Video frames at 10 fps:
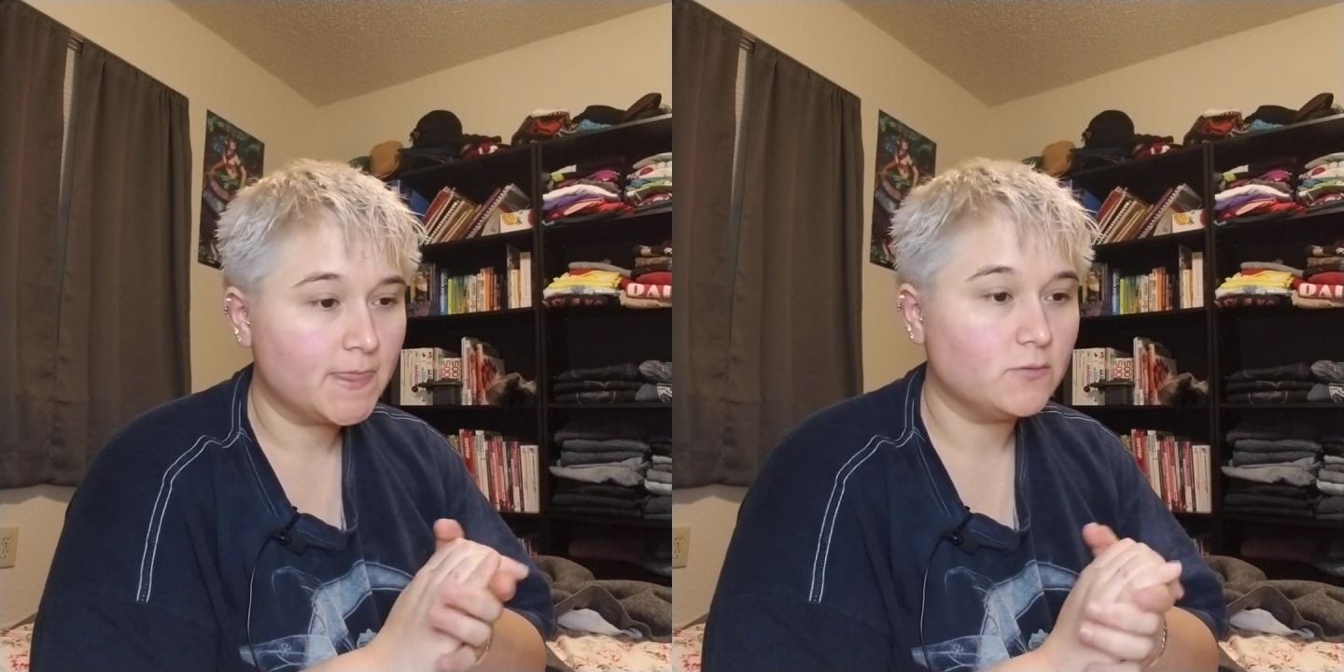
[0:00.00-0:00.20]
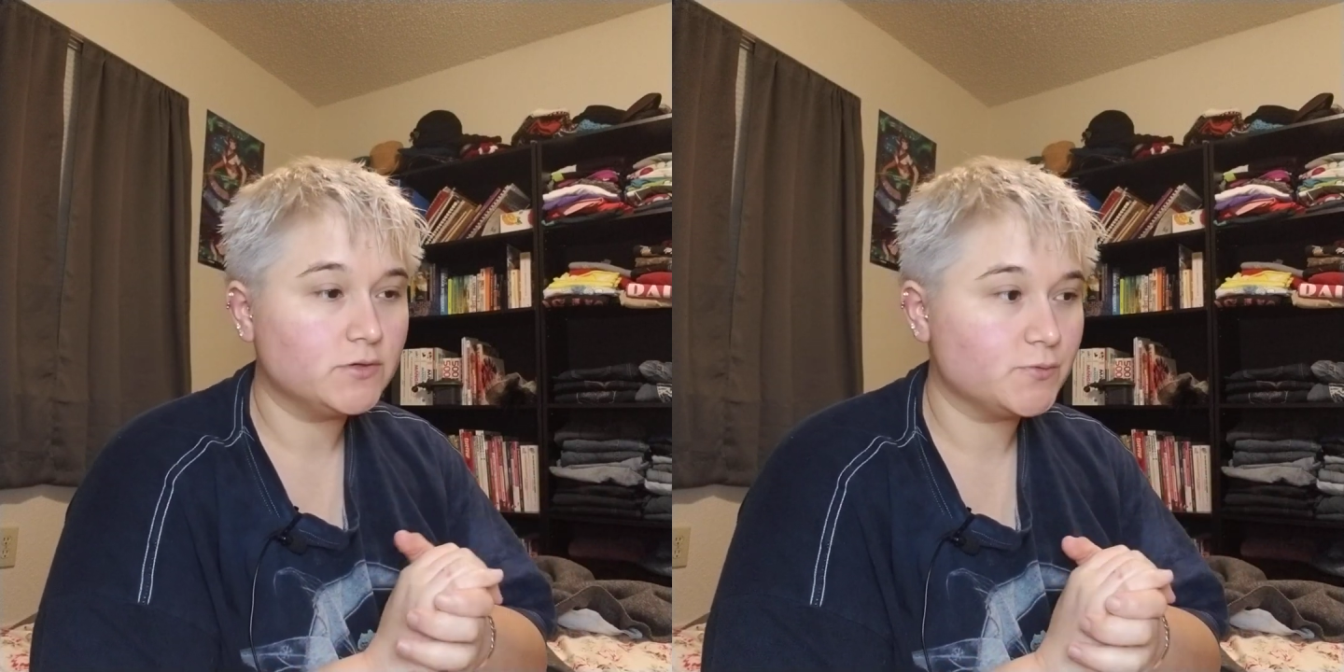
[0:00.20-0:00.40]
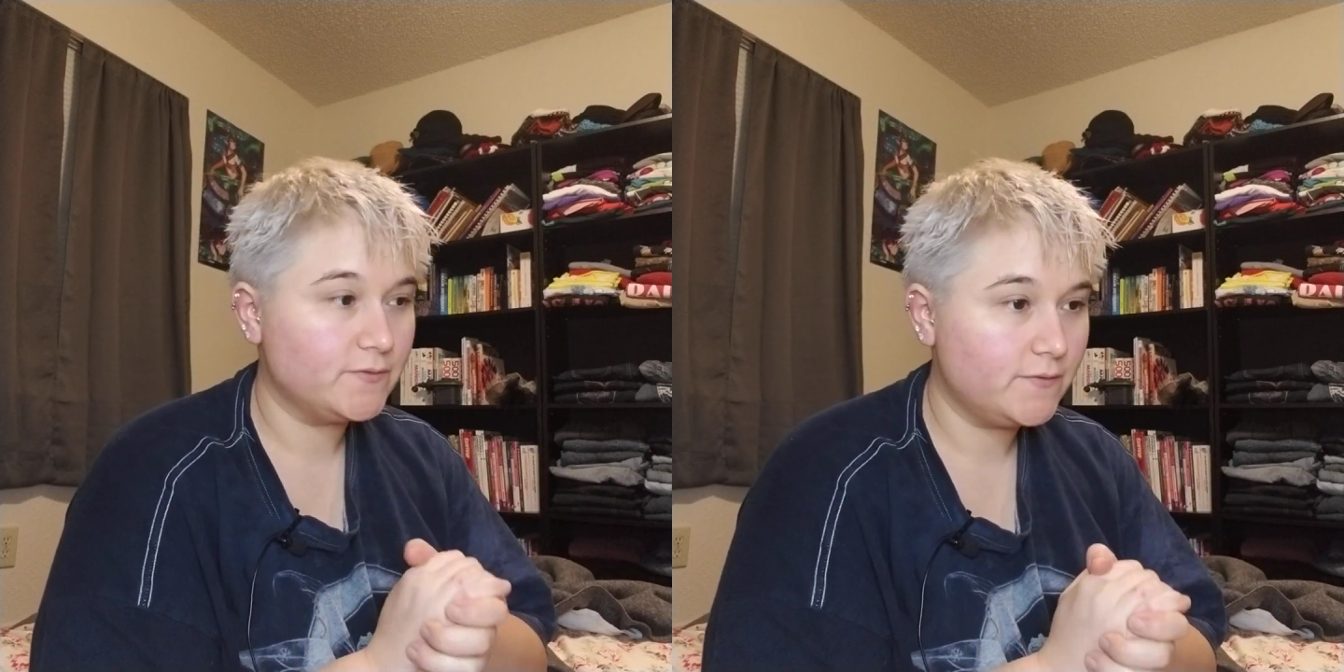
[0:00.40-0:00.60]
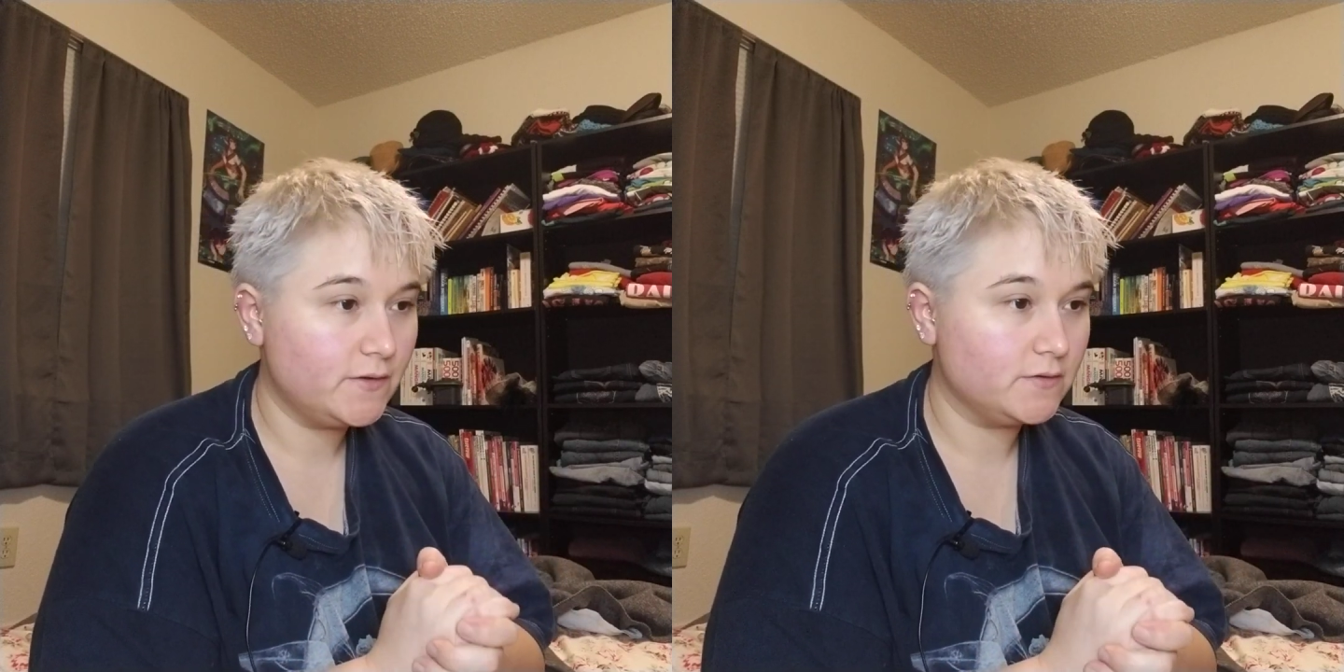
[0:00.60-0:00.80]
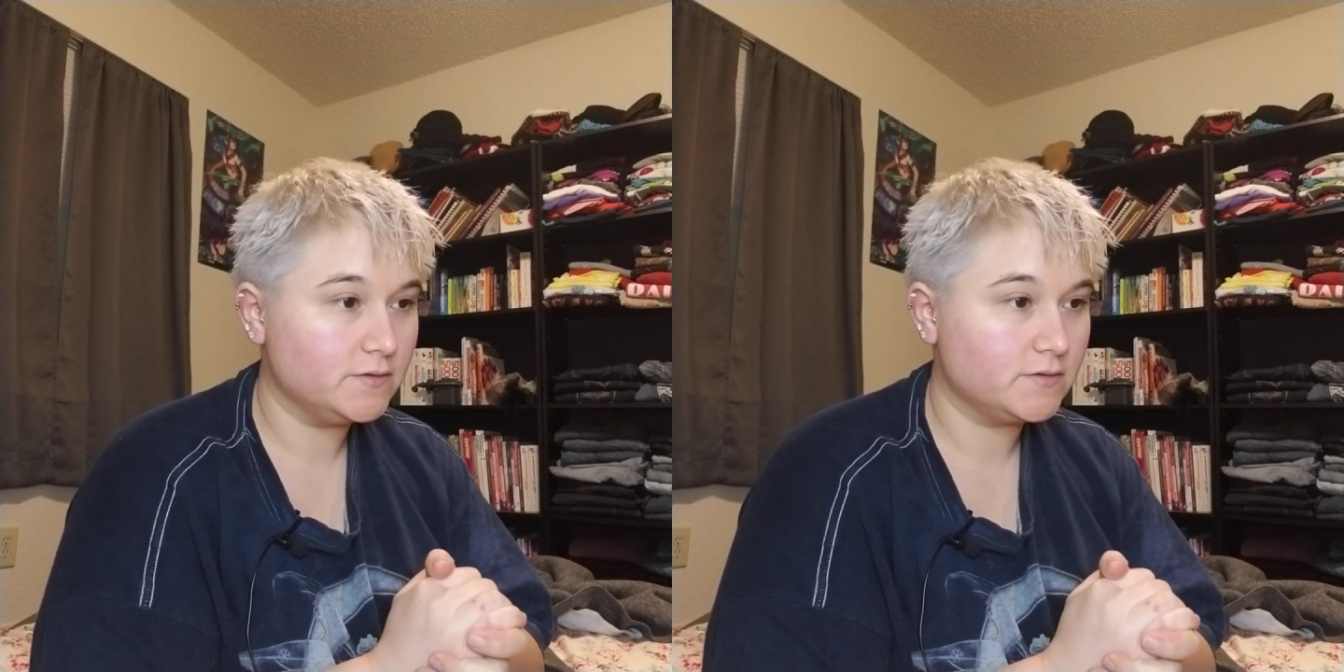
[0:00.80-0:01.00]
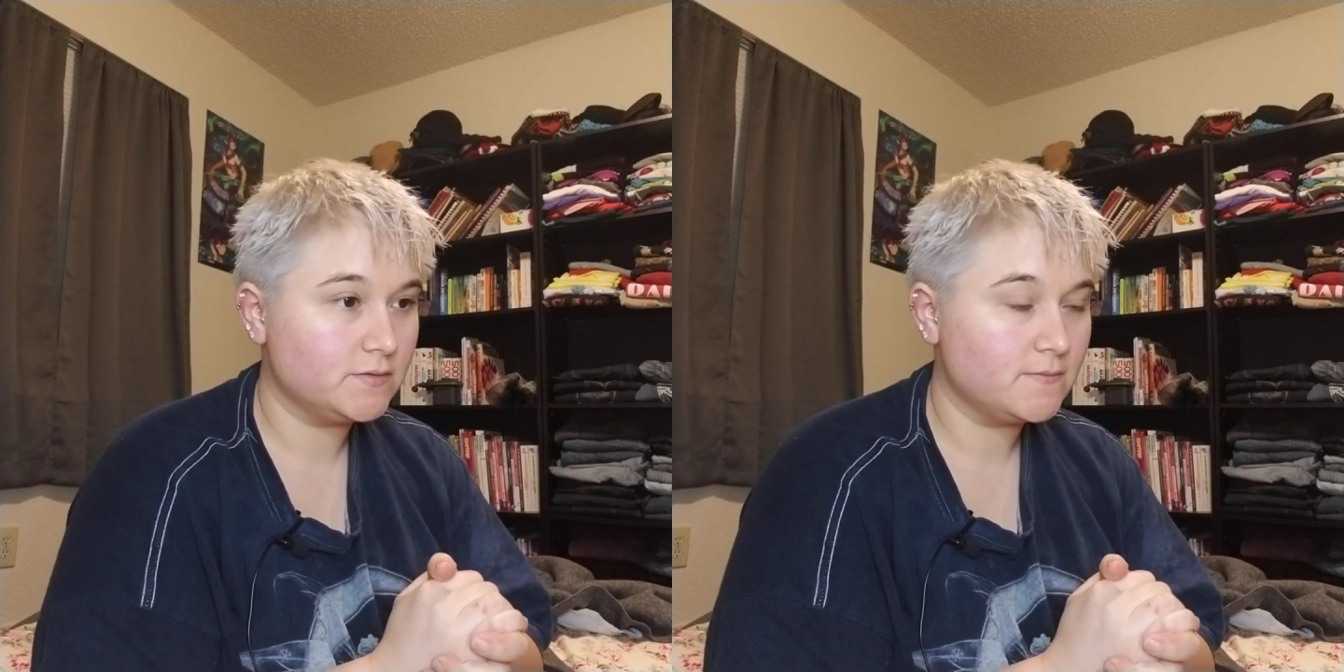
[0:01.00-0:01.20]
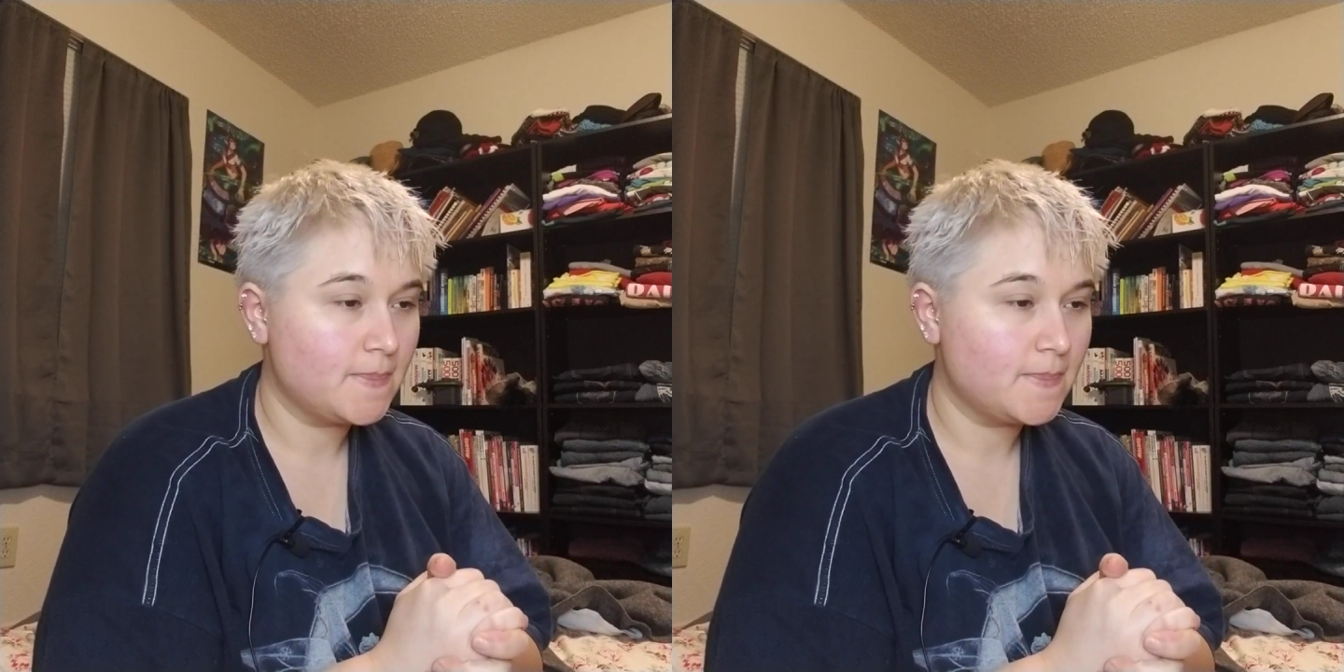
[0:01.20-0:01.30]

which we feel is